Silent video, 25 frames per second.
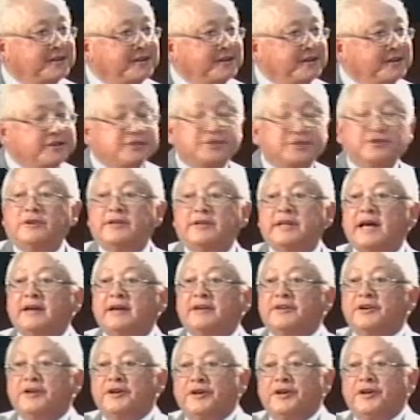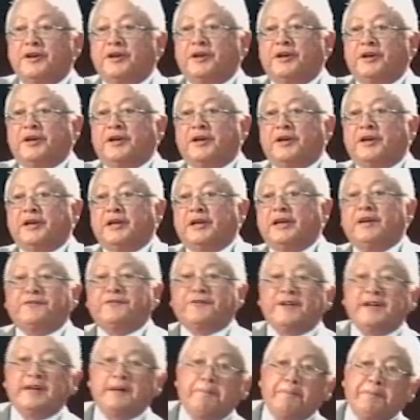so that if
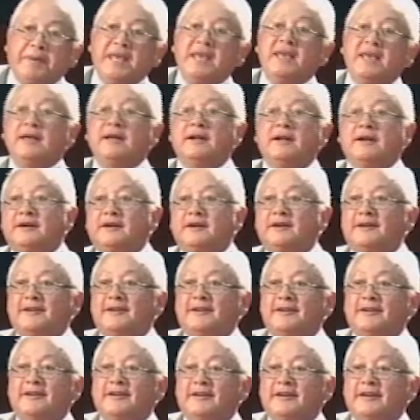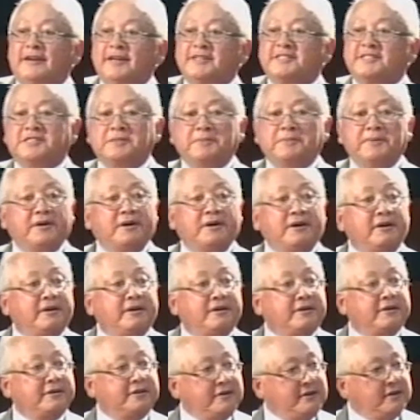an appeal is to be
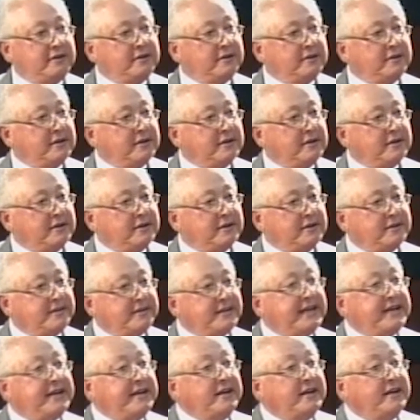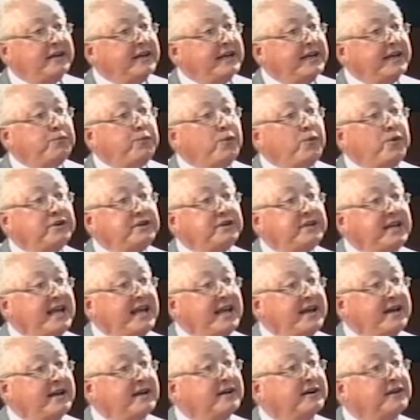heard, then it won't
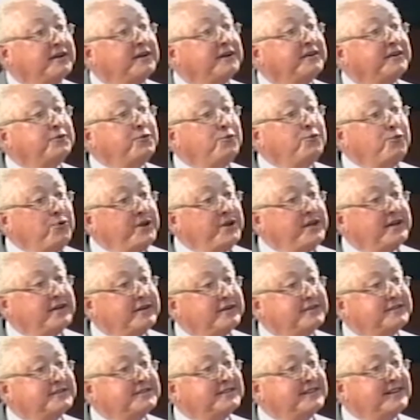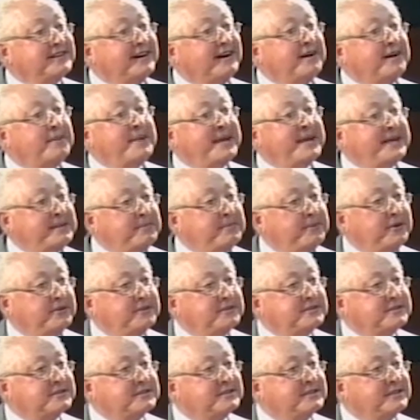take 2 years or many
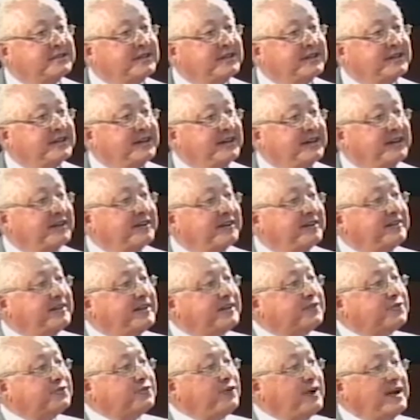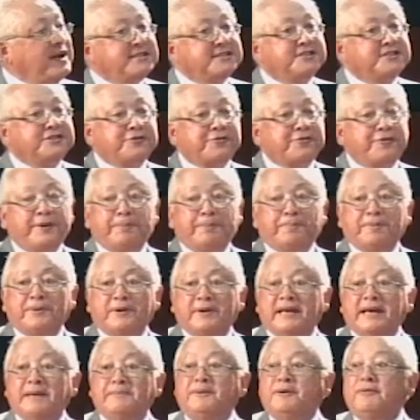months. The transcript
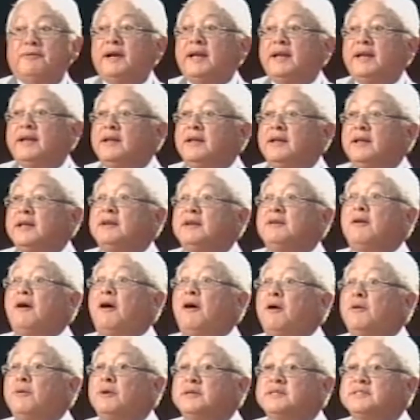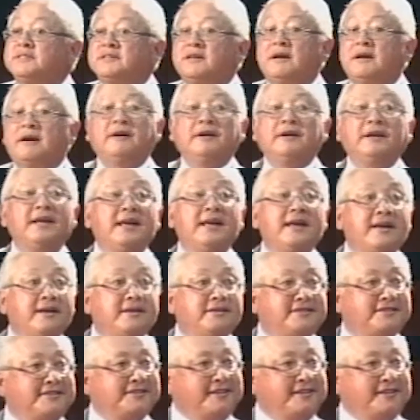can be ready in hours or days.